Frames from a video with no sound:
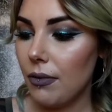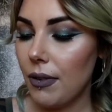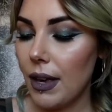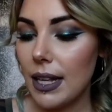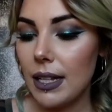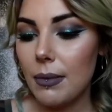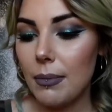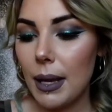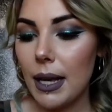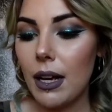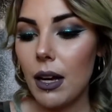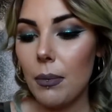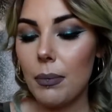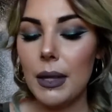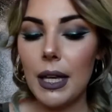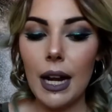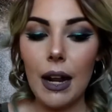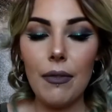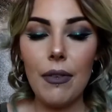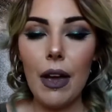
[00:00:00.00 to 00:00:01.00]
face
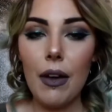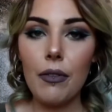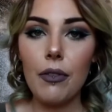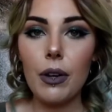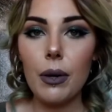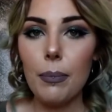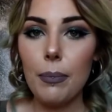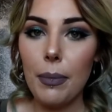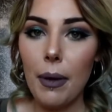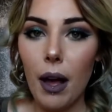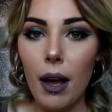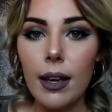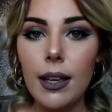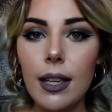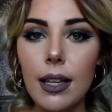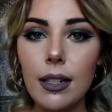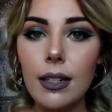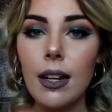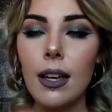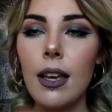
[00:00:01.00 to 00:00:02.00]
makeup that I've ever bought
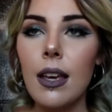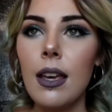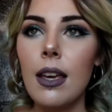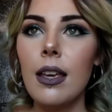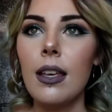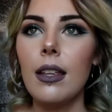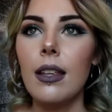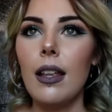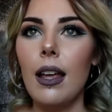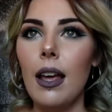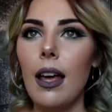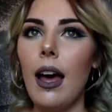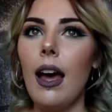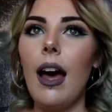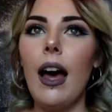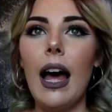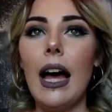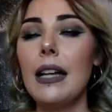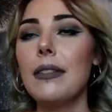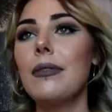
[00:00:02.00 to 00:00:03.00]
in.
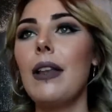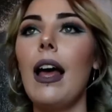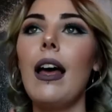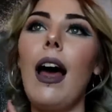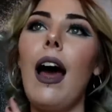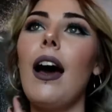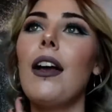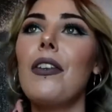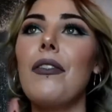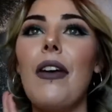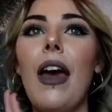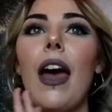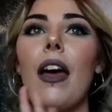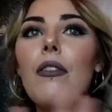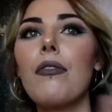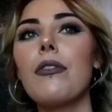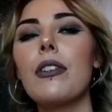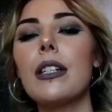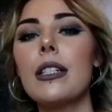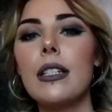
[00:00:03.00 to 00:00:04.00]
Out of
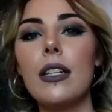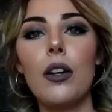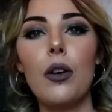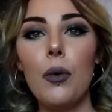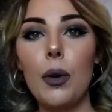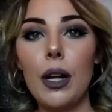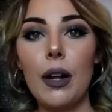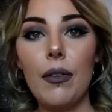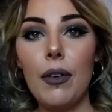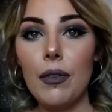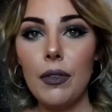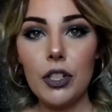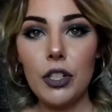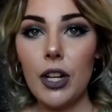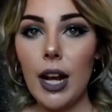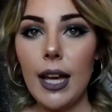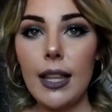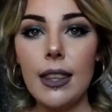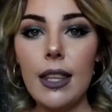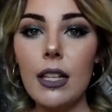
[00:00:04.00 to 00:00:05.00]
every single one I've ever
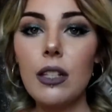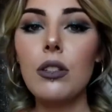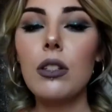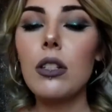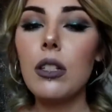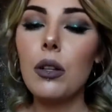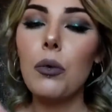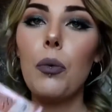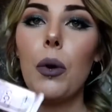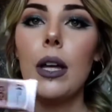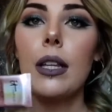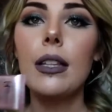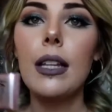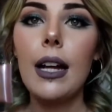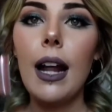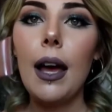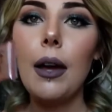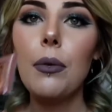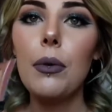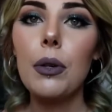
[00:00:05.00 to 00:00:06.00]
tried, this is the one
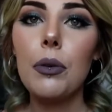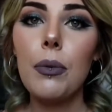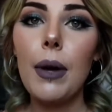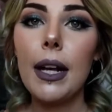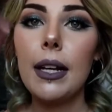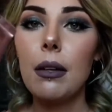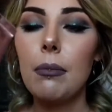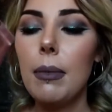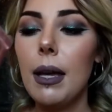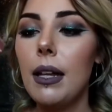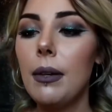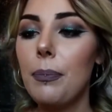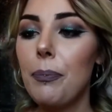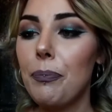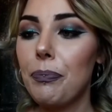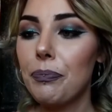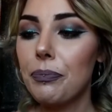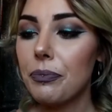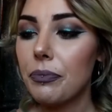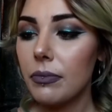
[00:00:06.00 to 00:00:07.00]
that I would
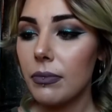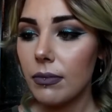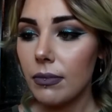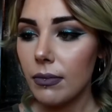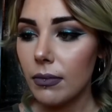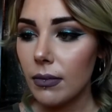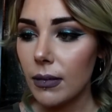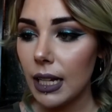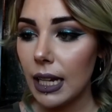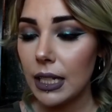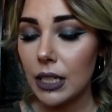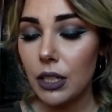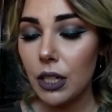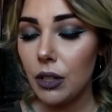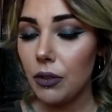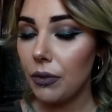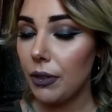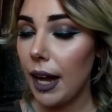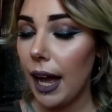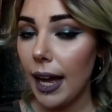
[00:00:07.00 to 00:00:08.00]
recommend. It's
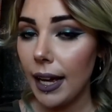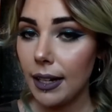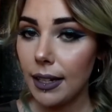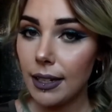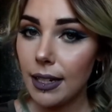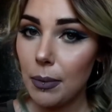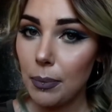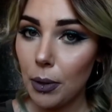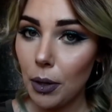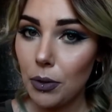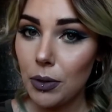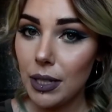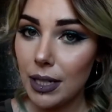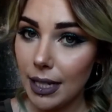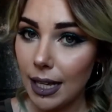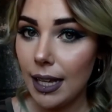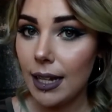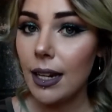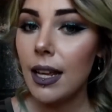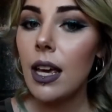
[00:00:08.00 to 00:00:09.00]
good for acne prone
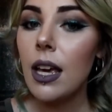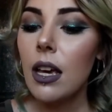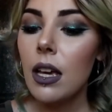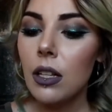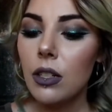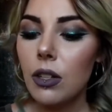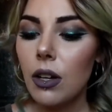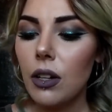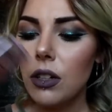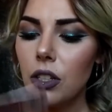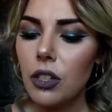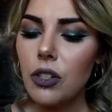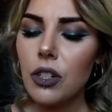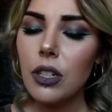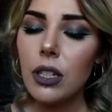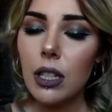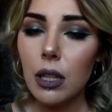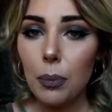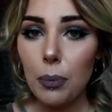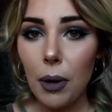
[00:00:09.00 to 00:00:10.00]
skin. So
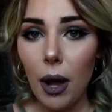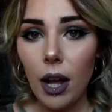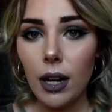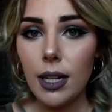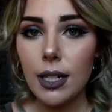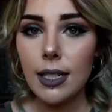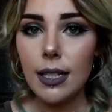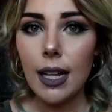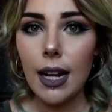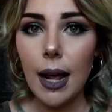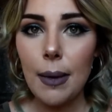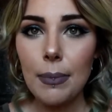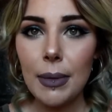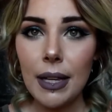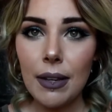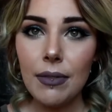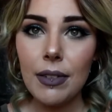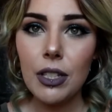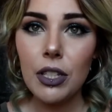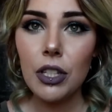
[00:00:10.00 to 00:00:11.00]
usually the products that I'm
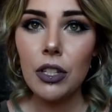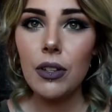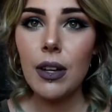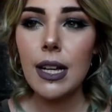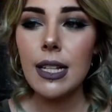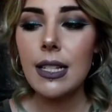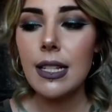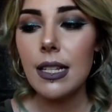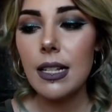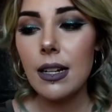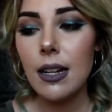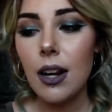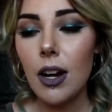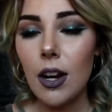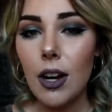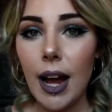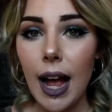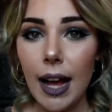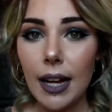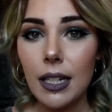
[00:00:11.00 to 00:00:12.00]
giving to you guys are